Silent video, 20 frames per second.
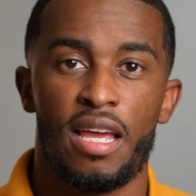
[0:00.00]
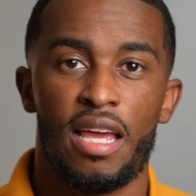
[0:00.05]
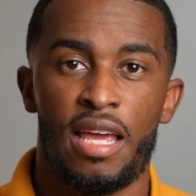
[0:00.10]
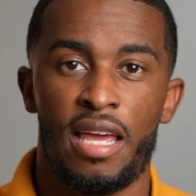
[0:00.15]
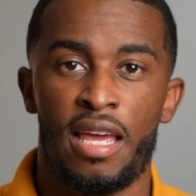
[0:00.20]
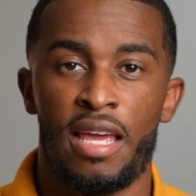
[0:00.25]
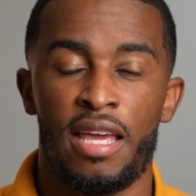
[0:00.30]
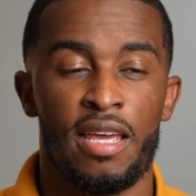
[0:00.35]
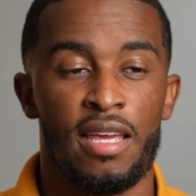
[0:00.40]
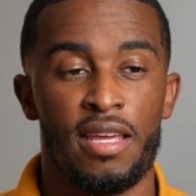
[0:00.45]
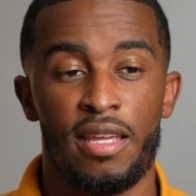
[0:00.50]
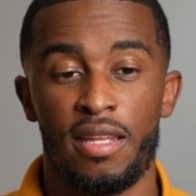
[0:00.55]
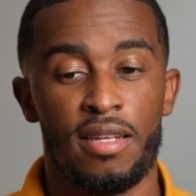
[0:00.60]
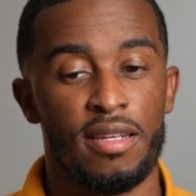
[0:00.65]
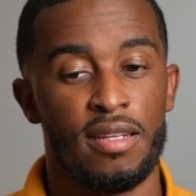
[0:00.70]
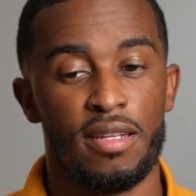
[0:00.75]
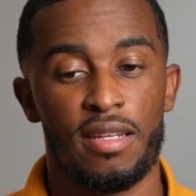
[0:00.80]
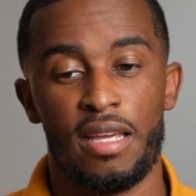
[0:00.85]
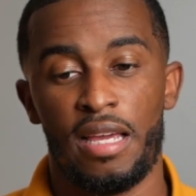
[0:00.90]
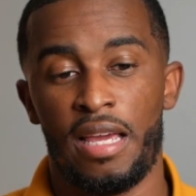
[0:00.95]

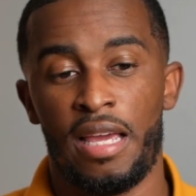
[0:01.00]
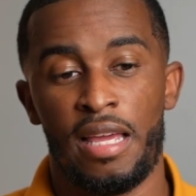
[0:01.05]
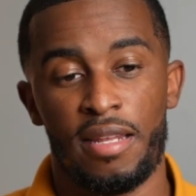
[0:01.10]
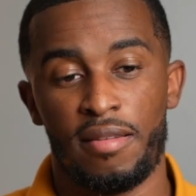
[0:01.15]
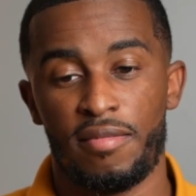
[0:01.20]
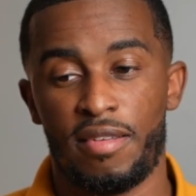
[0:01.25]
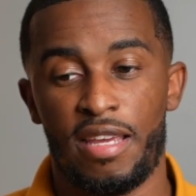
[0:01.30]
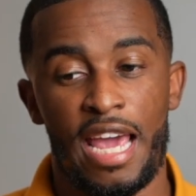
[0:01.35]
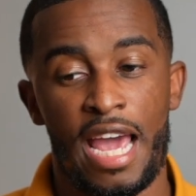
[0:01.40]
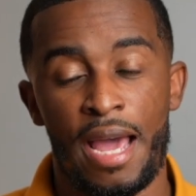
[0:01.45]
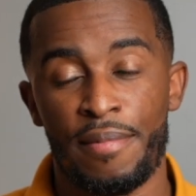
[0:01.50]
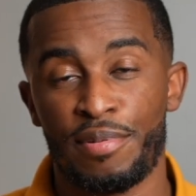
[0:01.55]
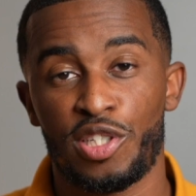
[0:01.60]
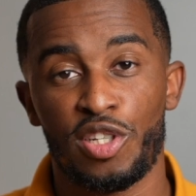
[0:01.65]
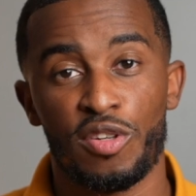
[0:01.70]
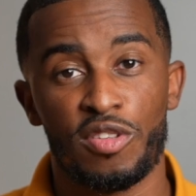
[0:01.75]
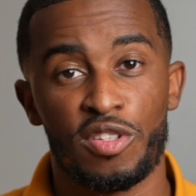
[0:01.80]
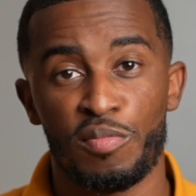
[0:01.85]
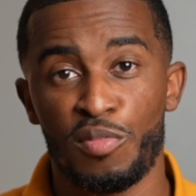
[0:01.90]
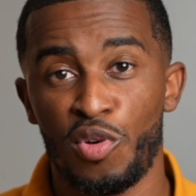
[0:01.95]
and it
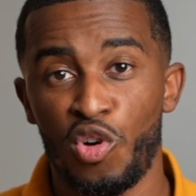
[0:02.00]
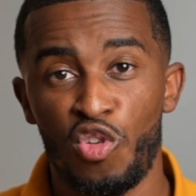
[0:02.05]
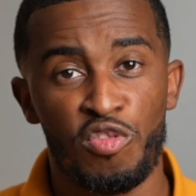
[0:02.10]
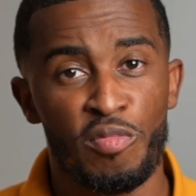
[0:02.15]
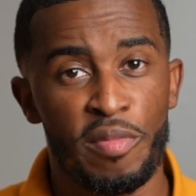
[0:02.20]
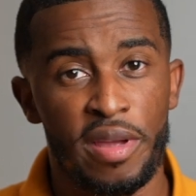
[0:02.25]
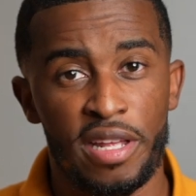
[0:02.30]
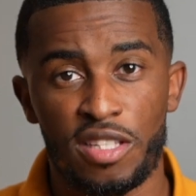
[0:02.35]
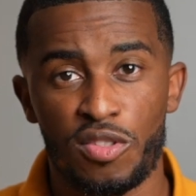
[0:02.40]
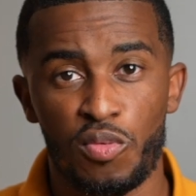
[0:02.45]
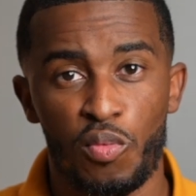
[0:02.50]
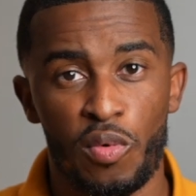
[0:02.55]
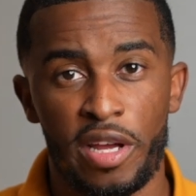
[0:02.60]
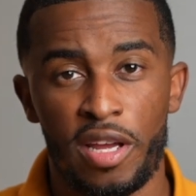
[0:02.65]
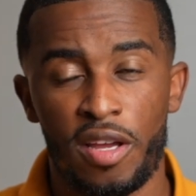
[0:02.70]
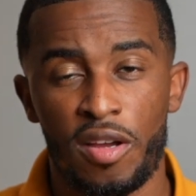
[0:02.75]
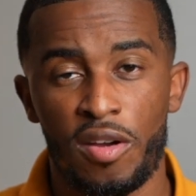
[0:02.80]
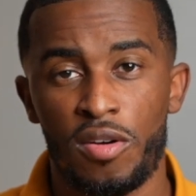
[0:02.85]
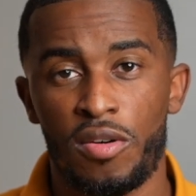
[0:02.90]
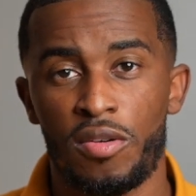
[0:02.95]
captures movements
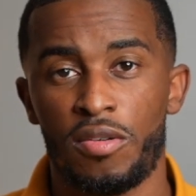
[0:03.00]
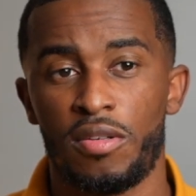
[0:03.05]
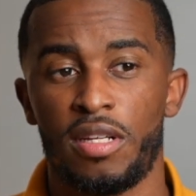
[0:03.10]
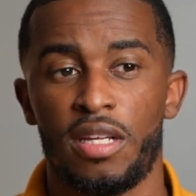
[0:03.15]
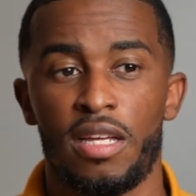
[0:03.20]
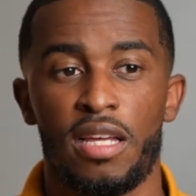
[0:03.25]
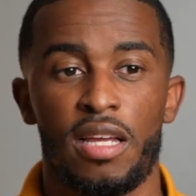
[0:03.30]
well.